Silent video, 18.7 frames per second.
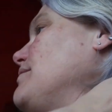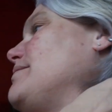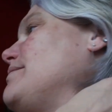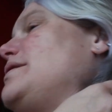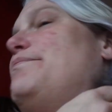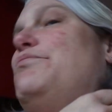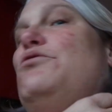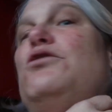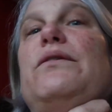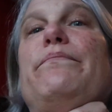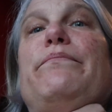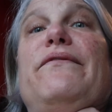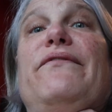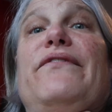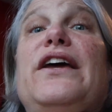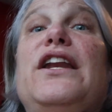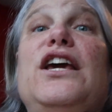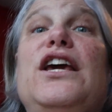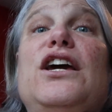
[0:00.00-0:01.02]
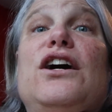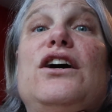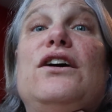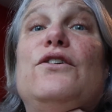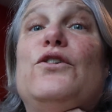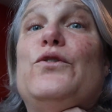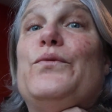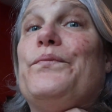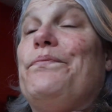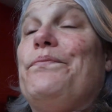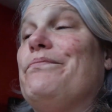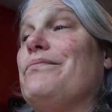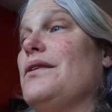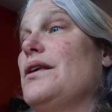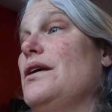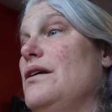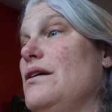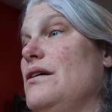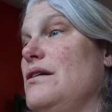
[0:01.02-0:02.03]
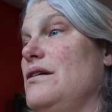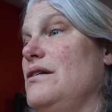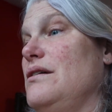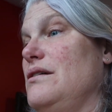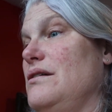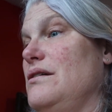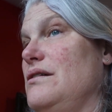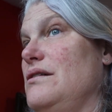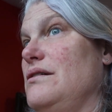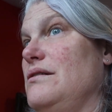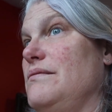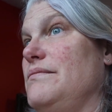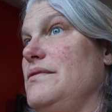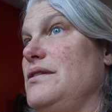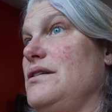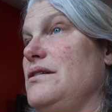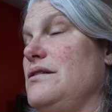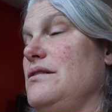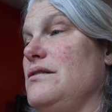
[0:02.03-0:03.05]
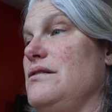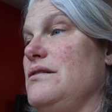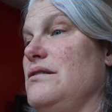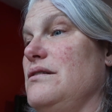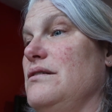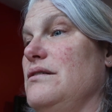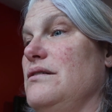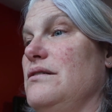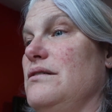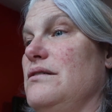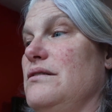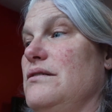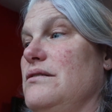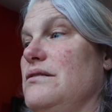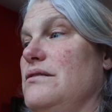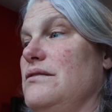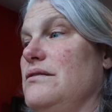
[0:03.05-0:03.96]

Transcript: gonna put up a video, I'm gonna,